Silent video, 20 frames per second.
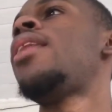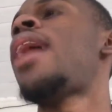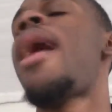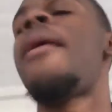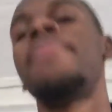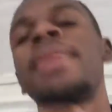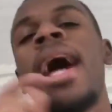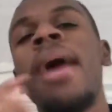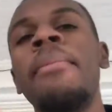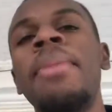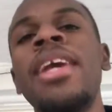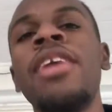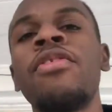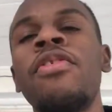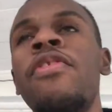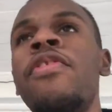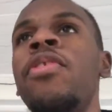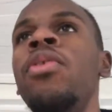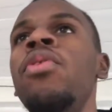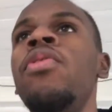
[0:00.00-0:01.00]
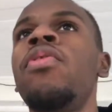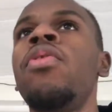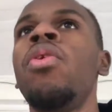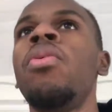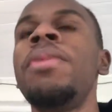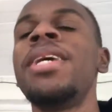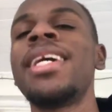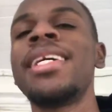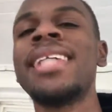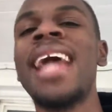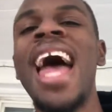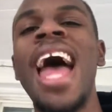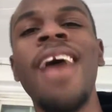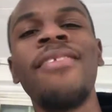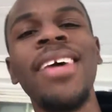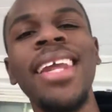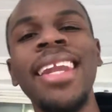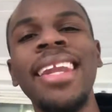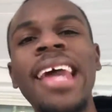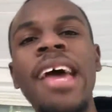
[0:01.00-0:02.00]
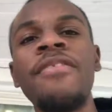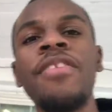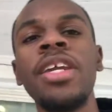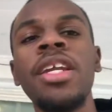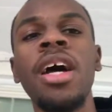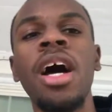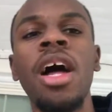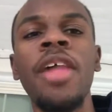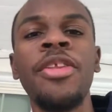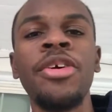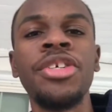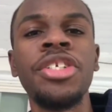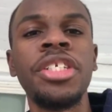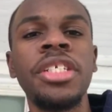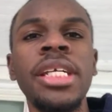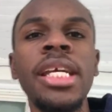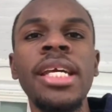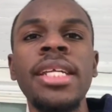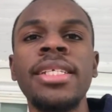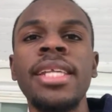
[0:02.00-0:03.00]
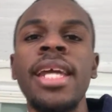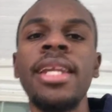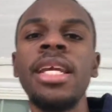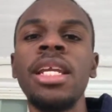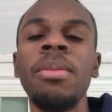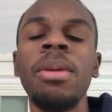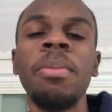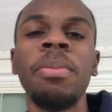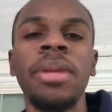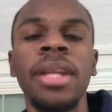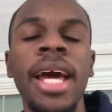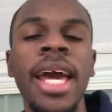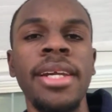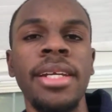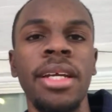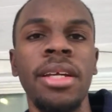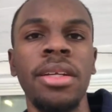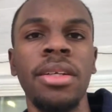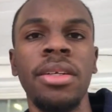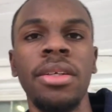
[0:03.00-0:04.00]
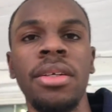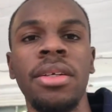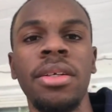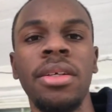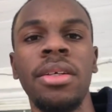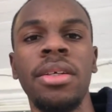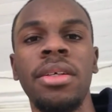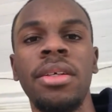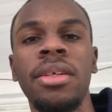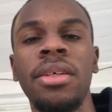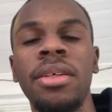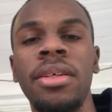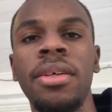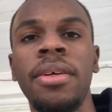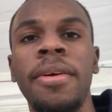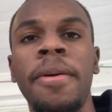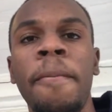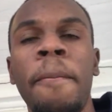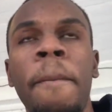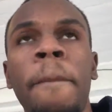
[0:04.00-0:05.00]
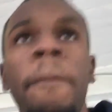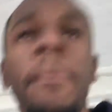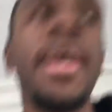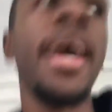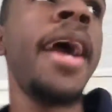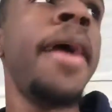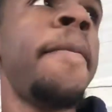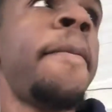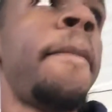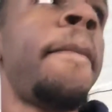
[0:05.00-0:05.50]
I'm not being fruitful because I have 11 other seeds that need to be planted. Okay?